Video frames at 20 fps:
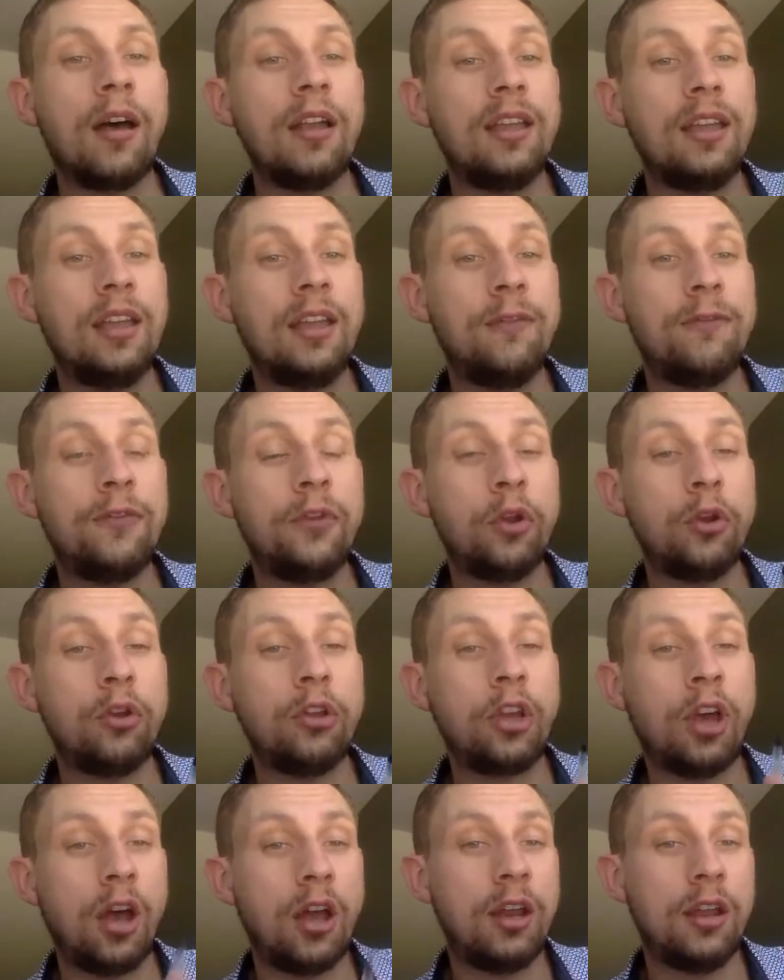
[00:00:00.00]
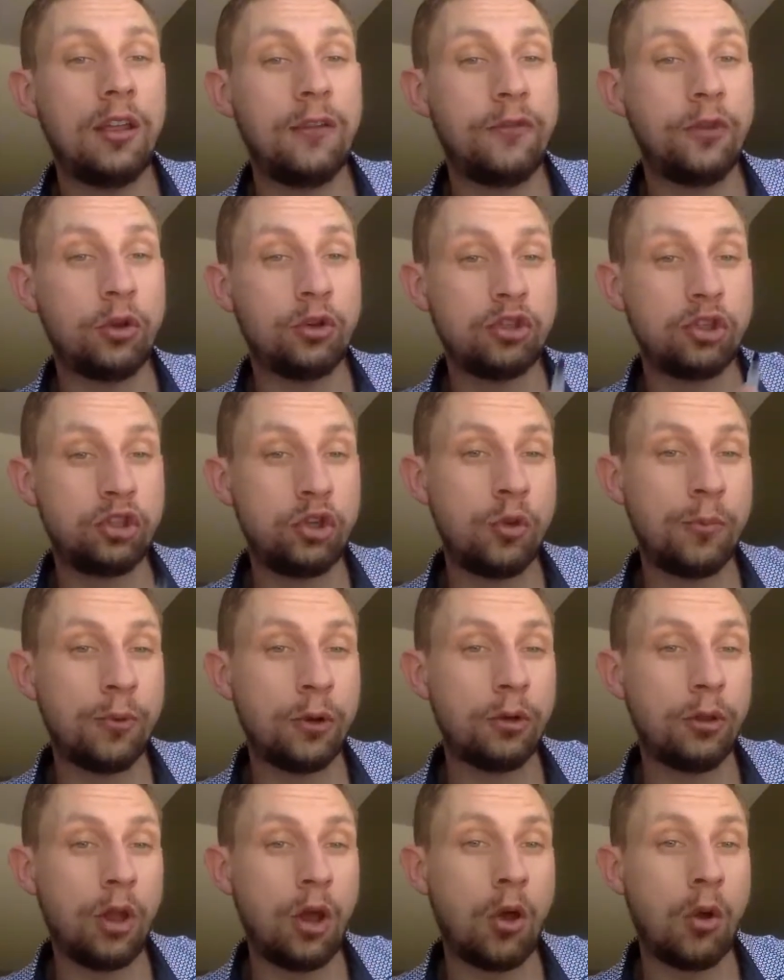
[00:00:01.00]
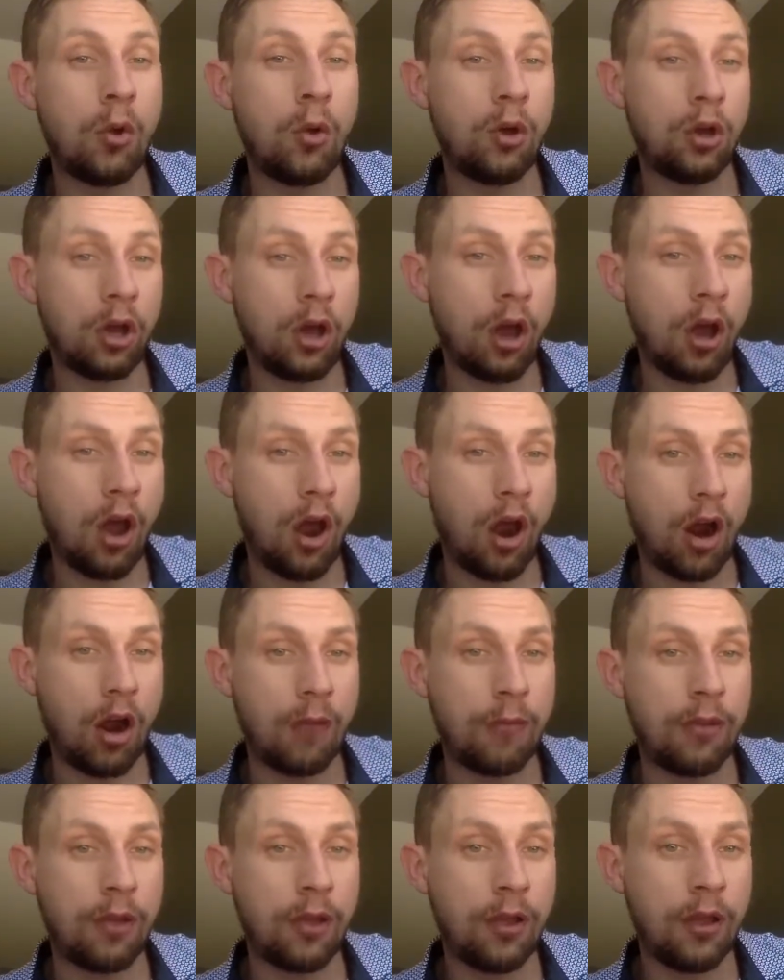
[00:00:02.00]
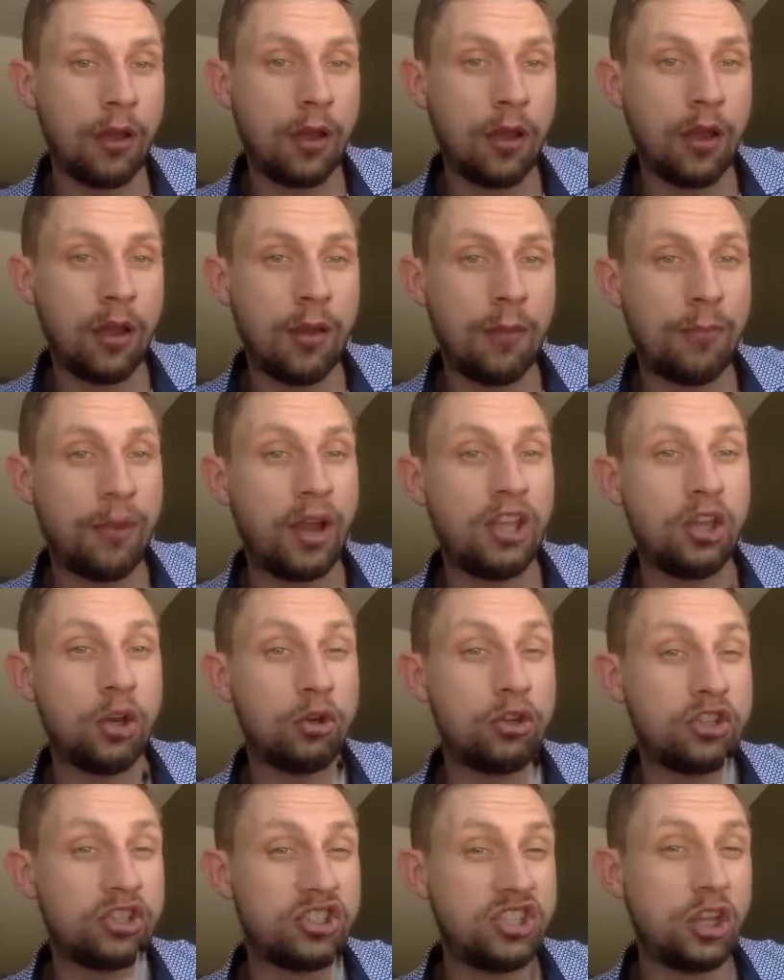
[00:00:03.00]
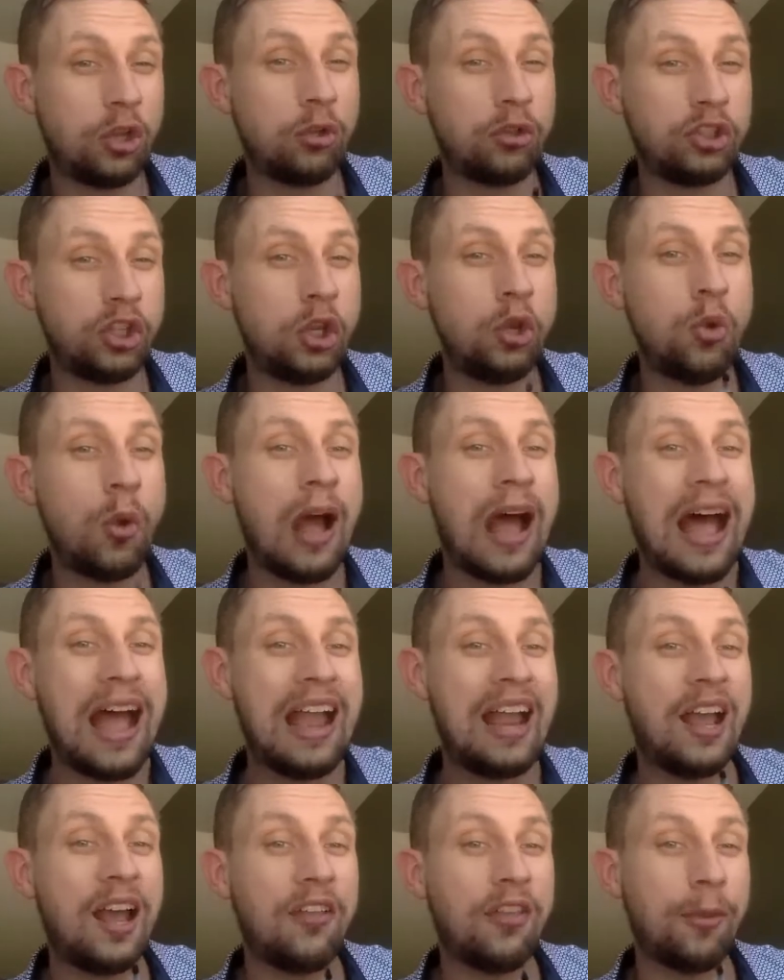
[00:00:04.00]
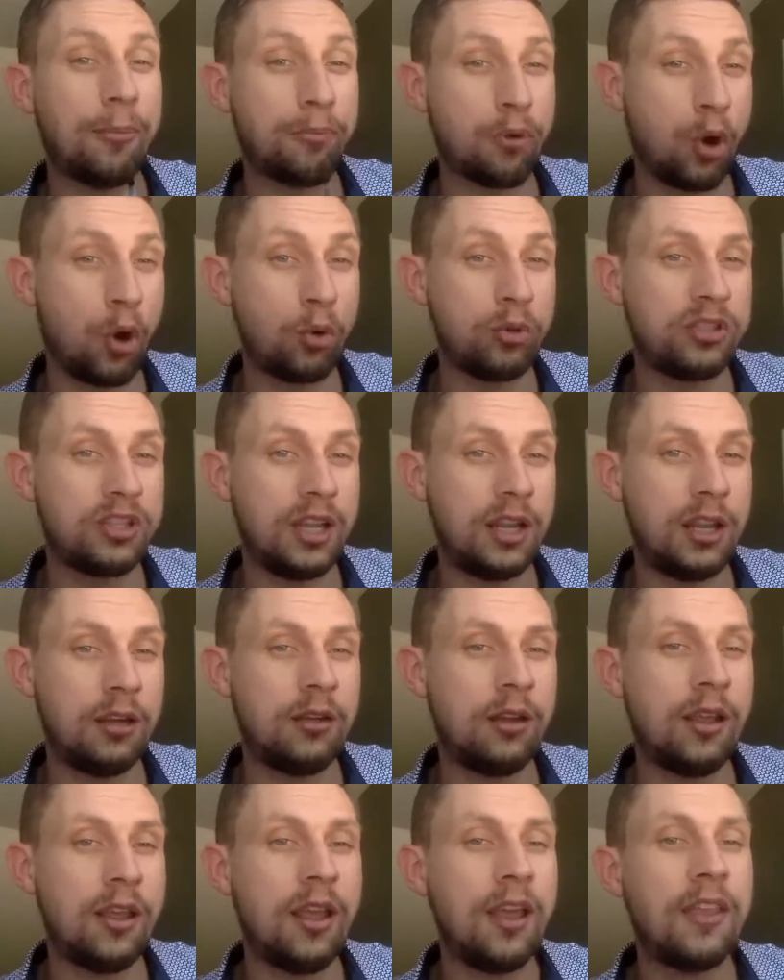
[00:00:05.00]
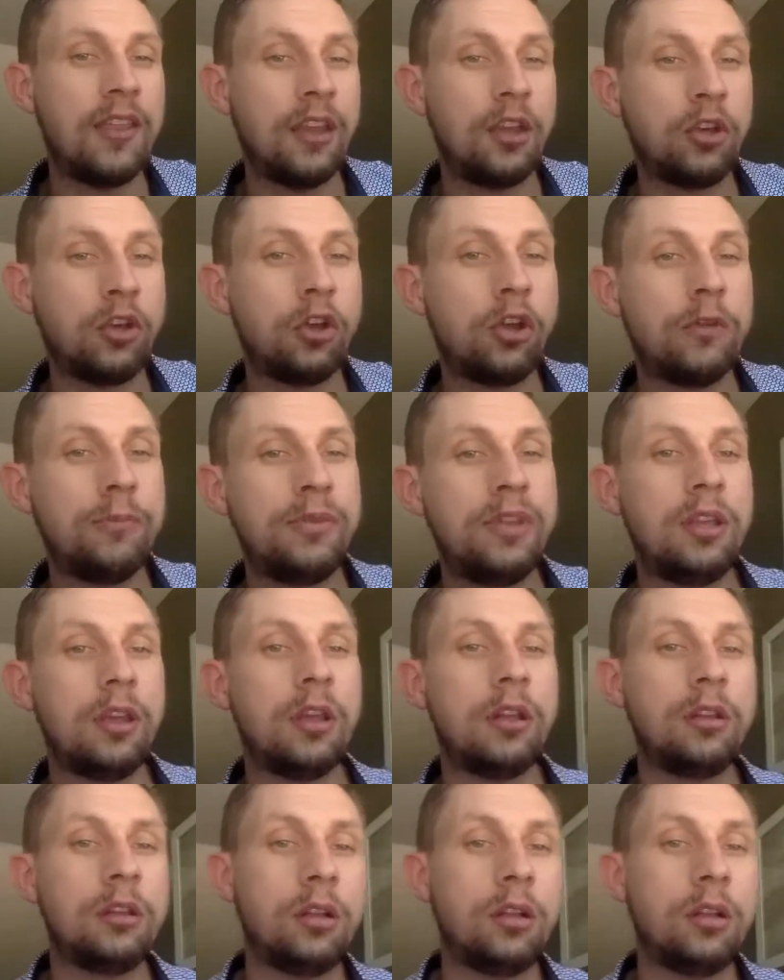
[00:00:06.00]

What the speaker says: if you're super low carb but you're still too high on the protein, that could be